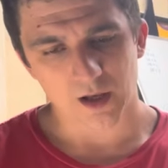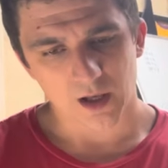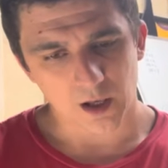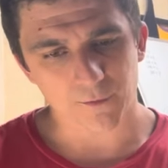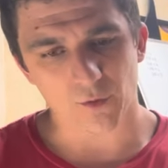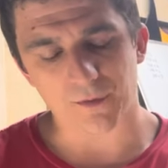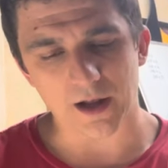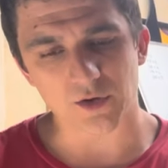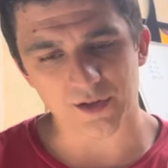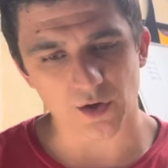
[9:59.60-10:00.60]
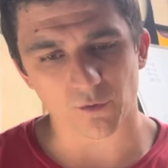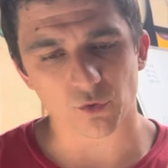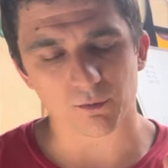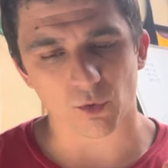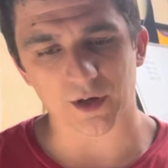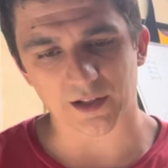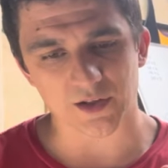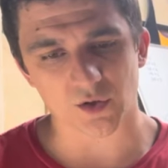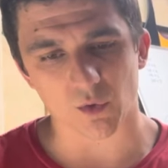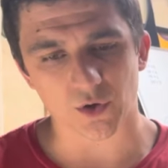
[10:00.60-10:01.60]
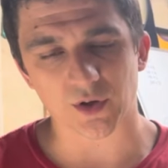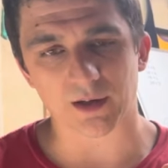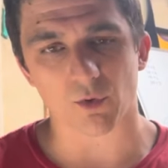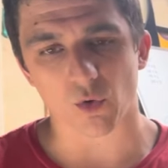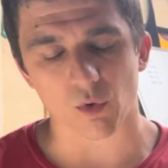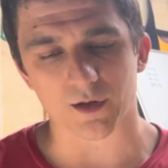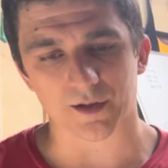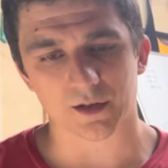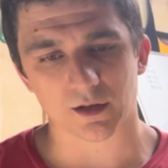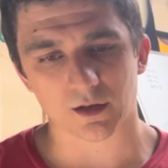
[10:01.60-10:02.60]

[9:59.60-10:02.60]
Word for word: If you find yourself good morning in the squat, you need more quads.